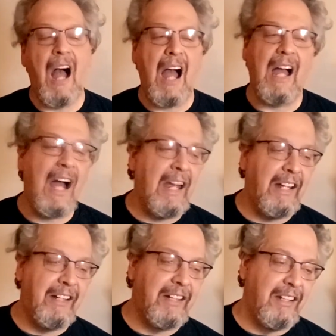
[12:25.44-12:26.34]

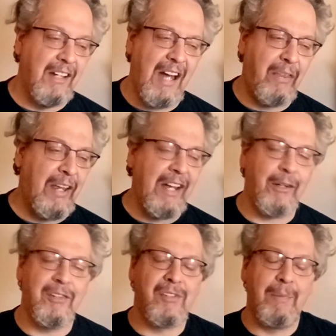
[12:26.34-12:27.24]
I think I
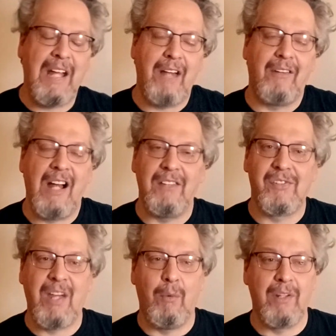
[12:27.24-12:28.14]
heard somebody online
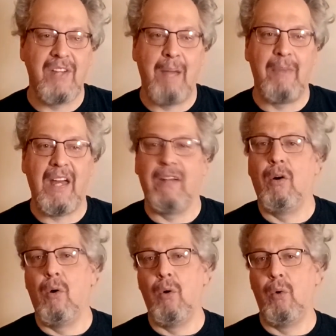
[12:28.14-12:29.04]
say one time that
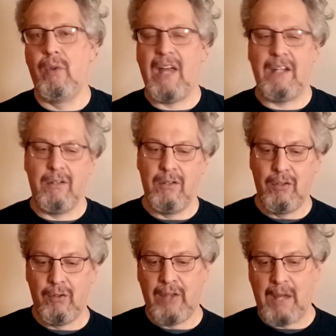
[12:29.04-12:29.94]

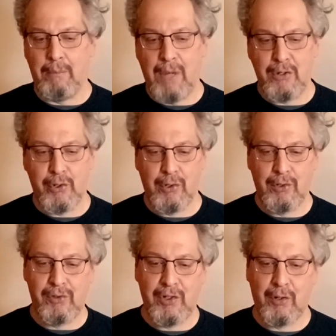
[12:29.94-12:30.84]
that
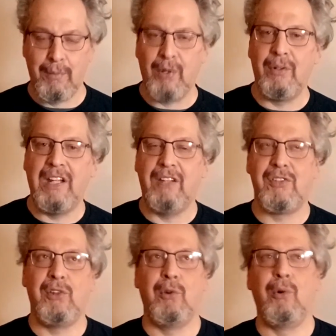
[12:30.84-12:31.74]
measures your ability
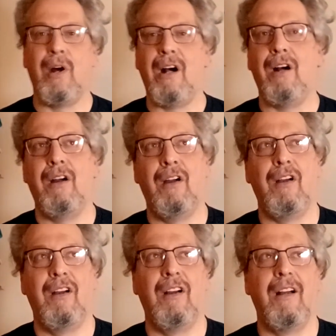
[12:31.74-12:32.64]
to
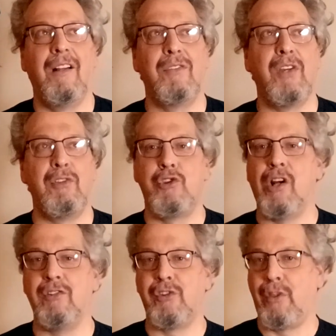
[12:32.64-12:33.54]

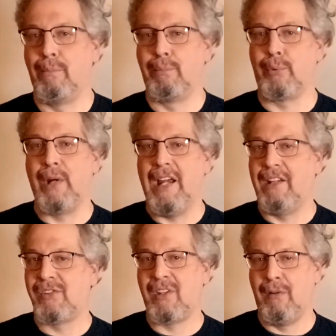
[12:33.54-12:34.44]
judge the
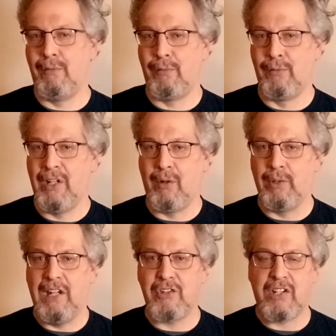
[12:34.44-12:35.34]
brakes of
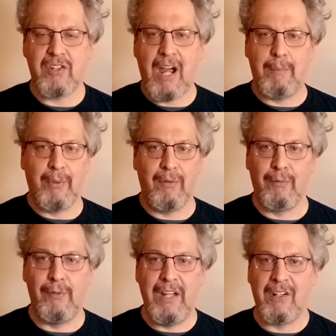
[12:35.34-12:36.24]
each type of
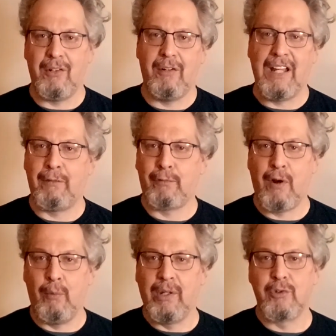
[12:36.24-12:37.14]
vehicle, like
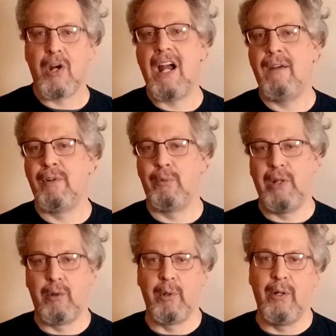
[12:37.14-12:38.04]
front wheel drive and
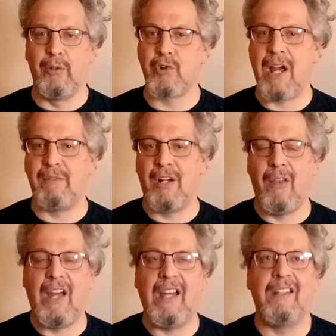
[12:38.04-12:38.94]
rear wheel drive and
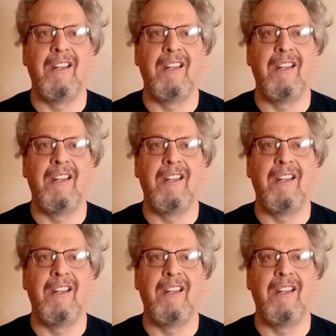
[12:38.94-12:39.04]
all that.